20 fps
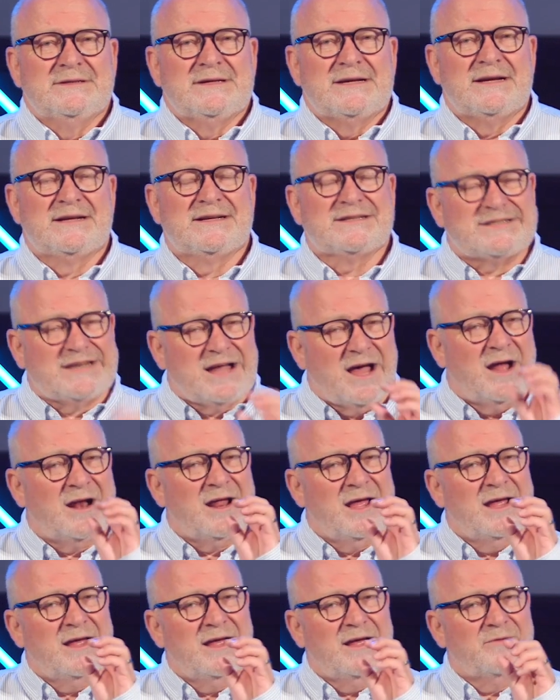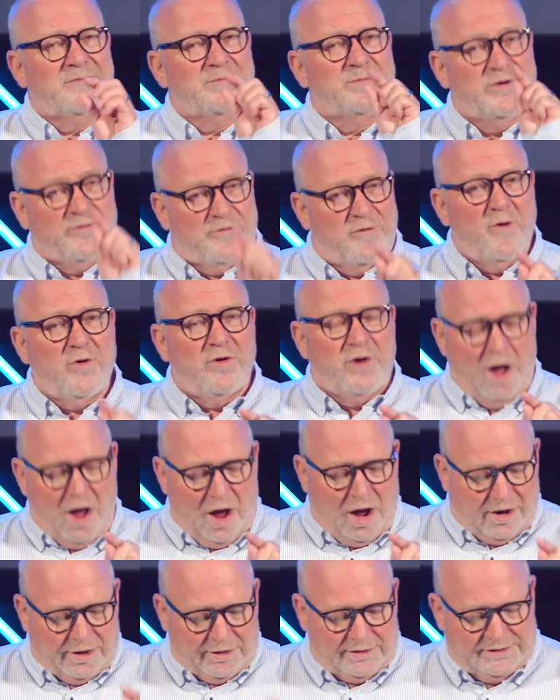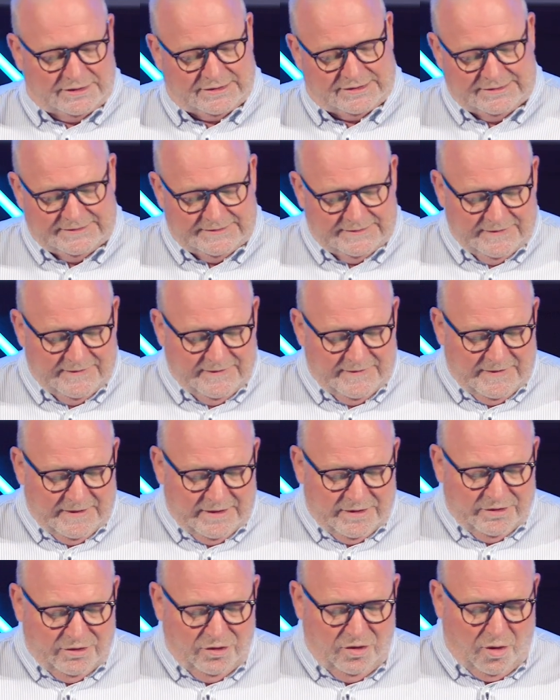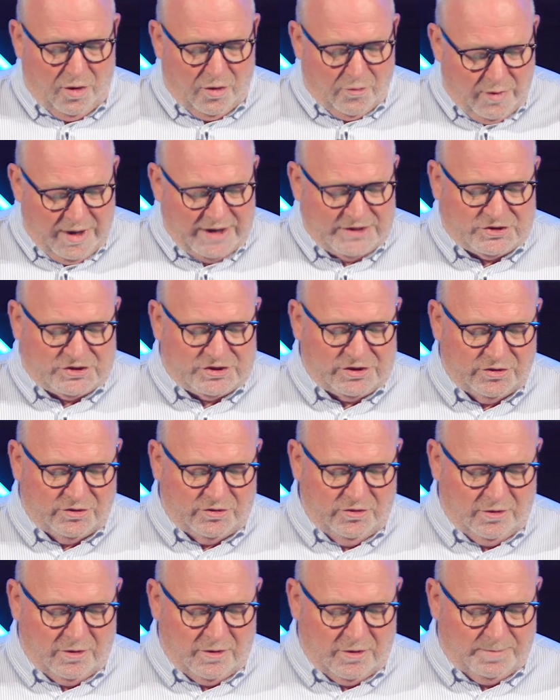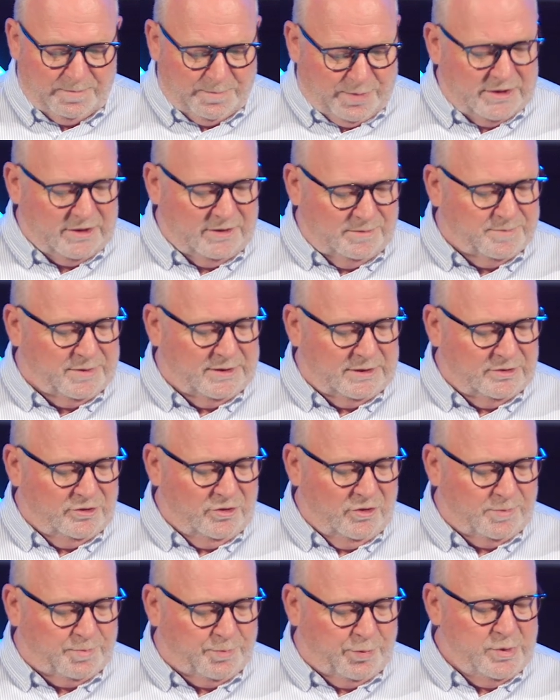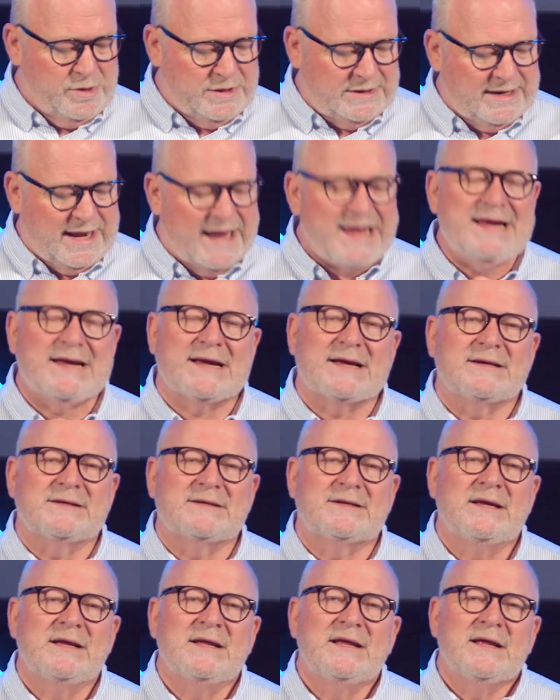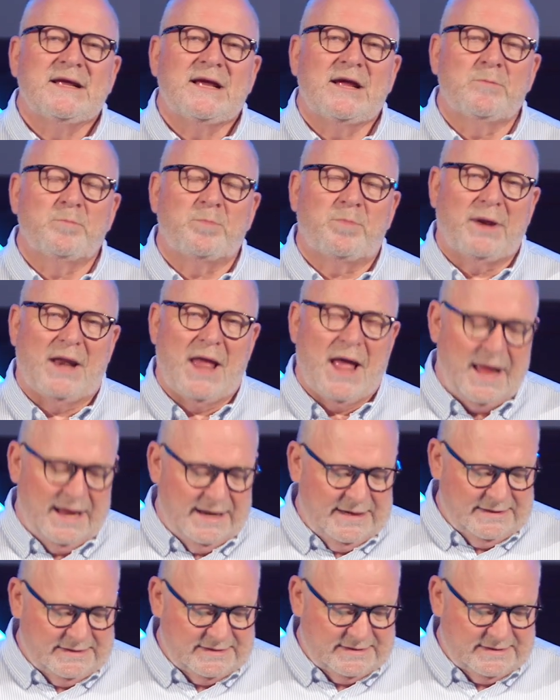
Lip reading: and it's kind of before God, you're wretched, you're pitiable, you're poor, naked, and blind.